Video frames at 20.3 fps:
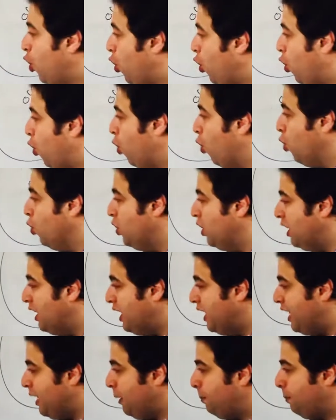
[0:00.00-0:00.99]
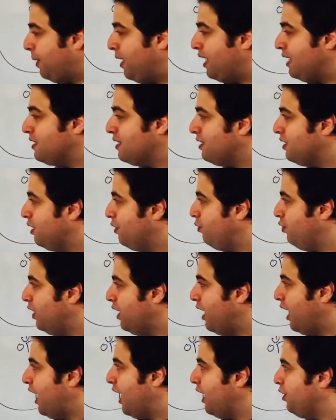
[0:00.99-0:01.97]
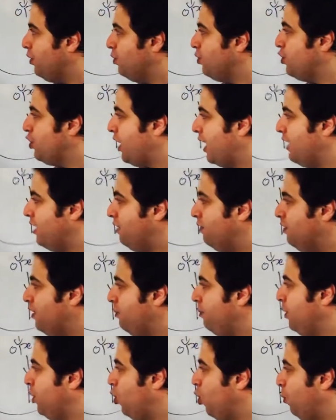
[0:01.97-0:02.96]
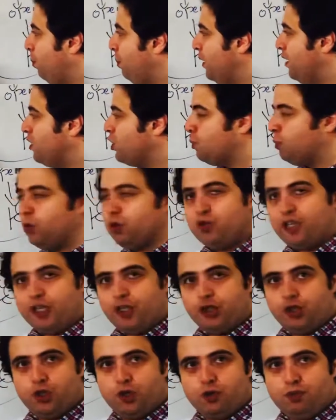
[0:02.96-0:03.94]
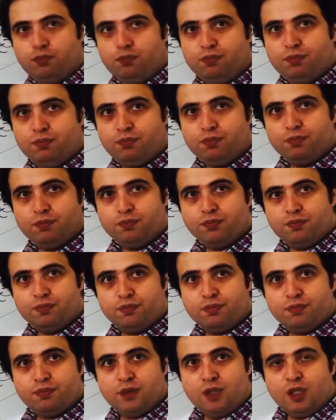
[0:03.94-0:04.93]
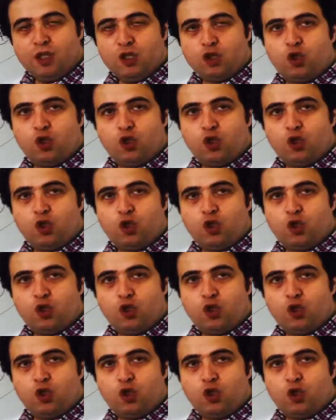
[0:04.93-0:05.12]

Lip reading: only positively ion channel will be open as potassium. So